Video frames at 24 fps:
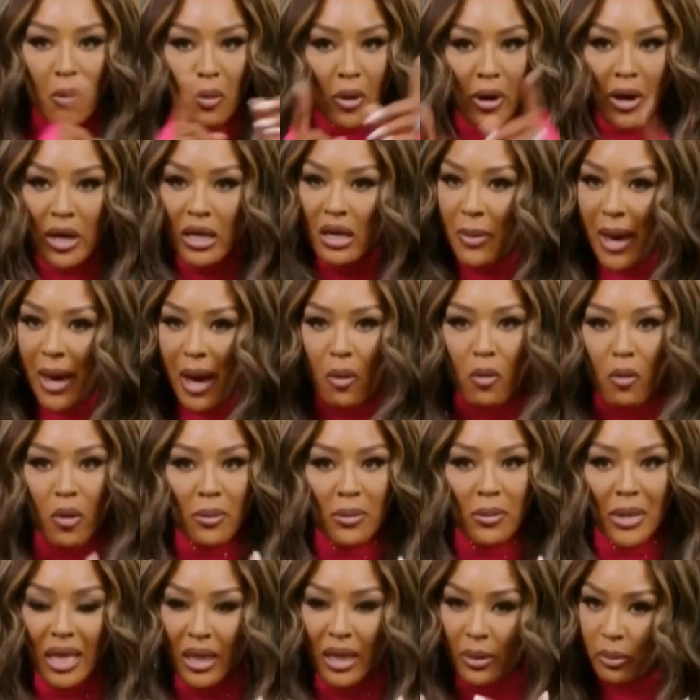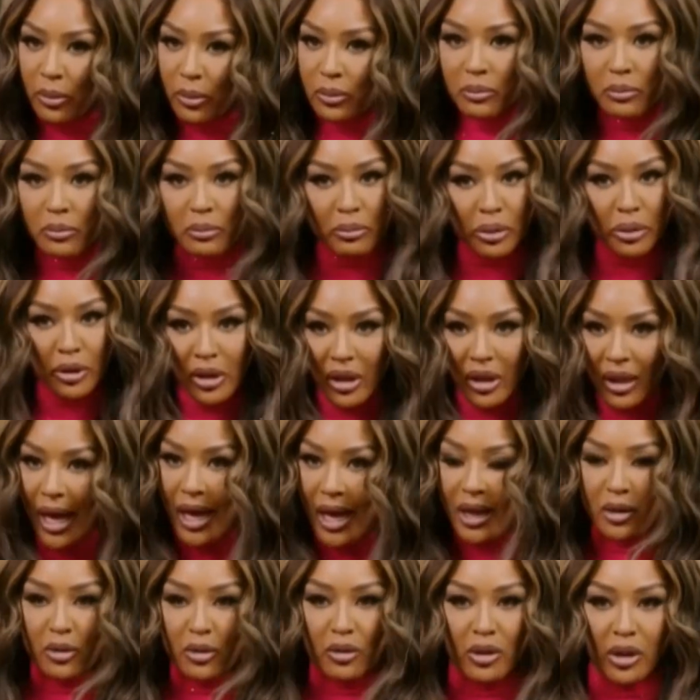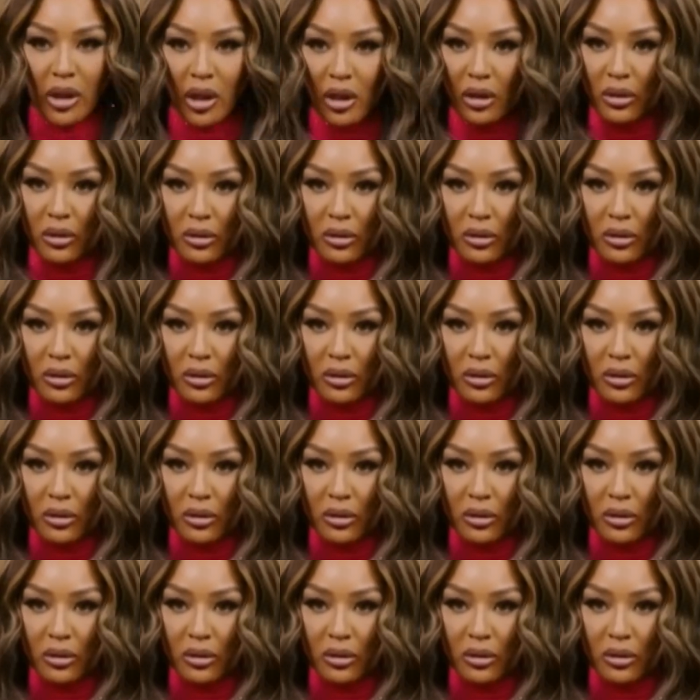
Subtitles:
Loyalty doesn't mean staying silent when you've been